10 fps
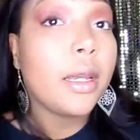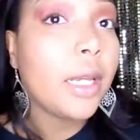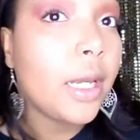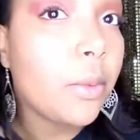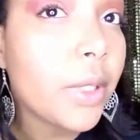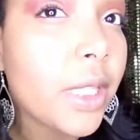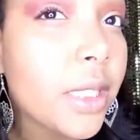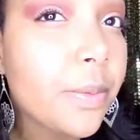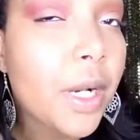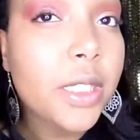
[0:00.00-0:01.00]
And with this
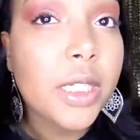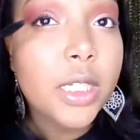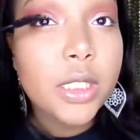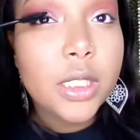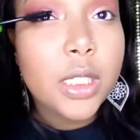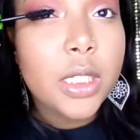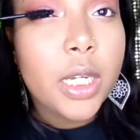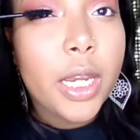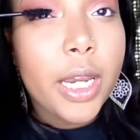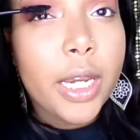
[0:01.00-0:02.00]
process,
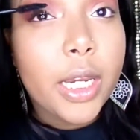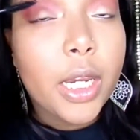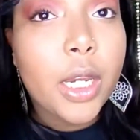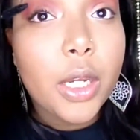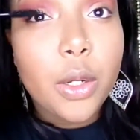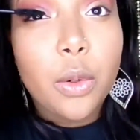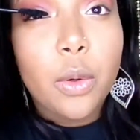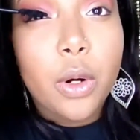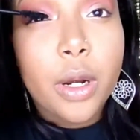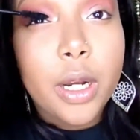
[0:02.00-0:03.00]
take
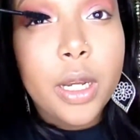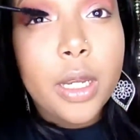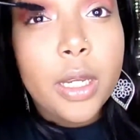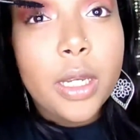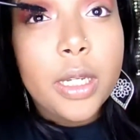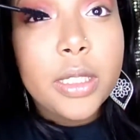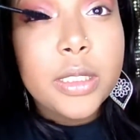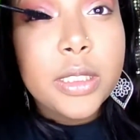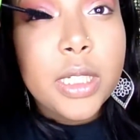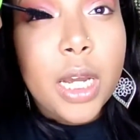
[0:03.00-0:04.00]
your
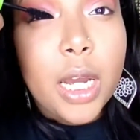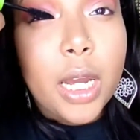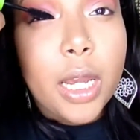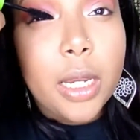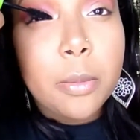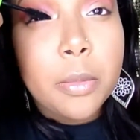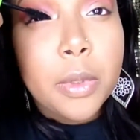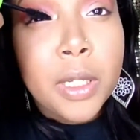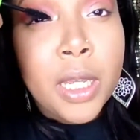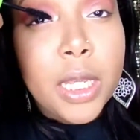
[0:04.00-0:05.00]
time,
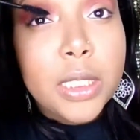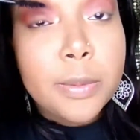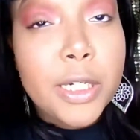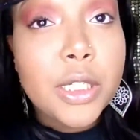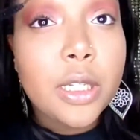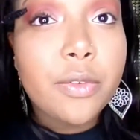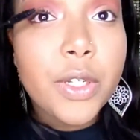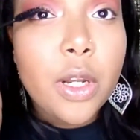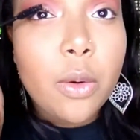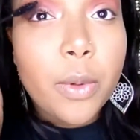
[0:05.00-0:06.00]
especially if you
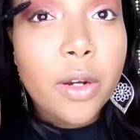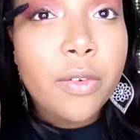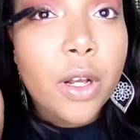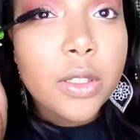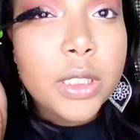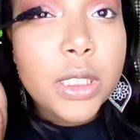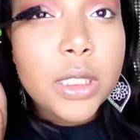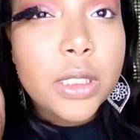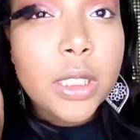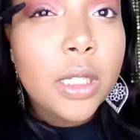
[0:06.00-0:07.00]
don't wear
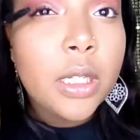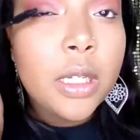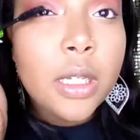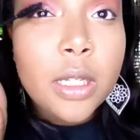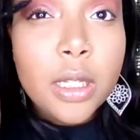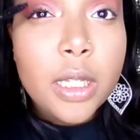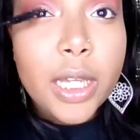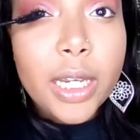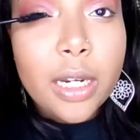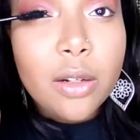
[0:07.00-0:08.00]
falsies. Like,
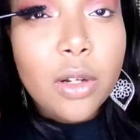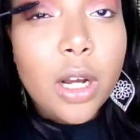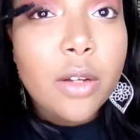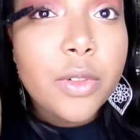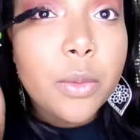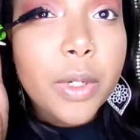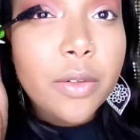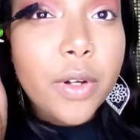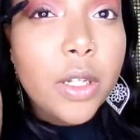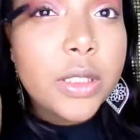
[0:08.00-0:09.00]
I don't often wear
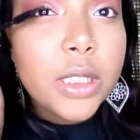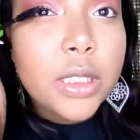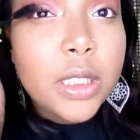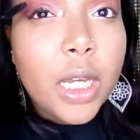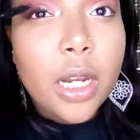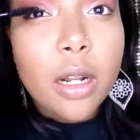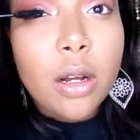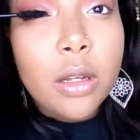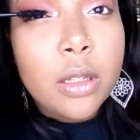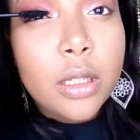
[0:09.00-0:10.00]
falsies at all.
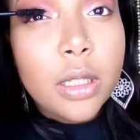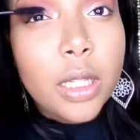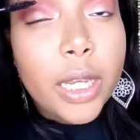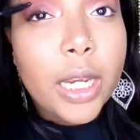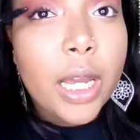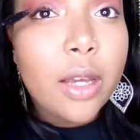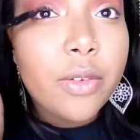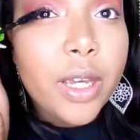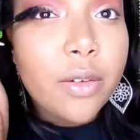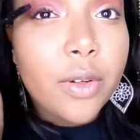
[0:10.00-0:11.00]
Like, I've
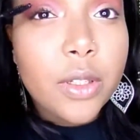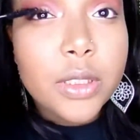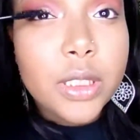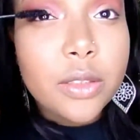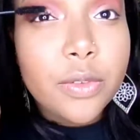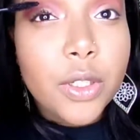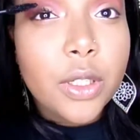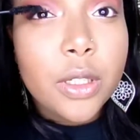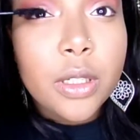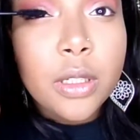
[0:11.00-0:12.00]
had falsies for
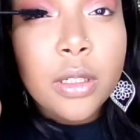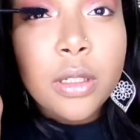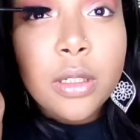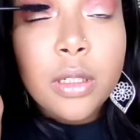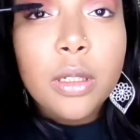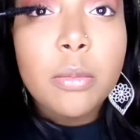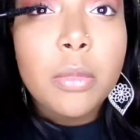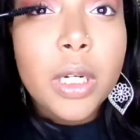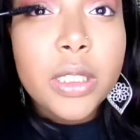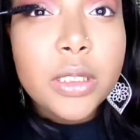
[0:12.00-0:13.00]

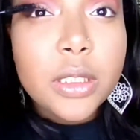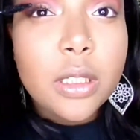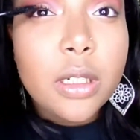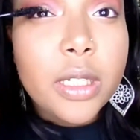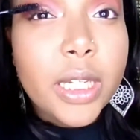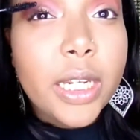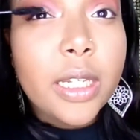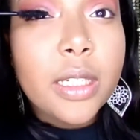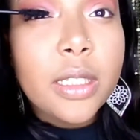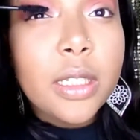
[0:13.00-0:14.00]
months on
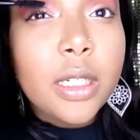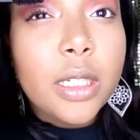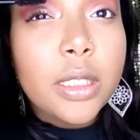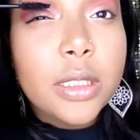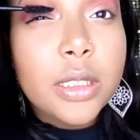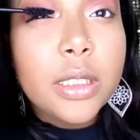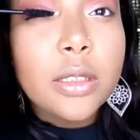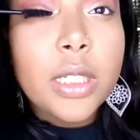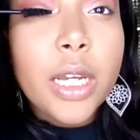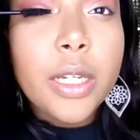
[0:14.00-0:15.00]
hand and still
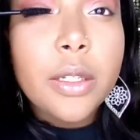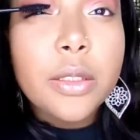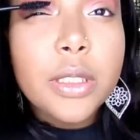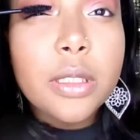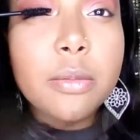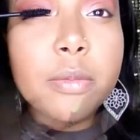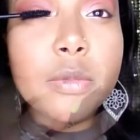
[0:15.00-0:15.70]
not used them.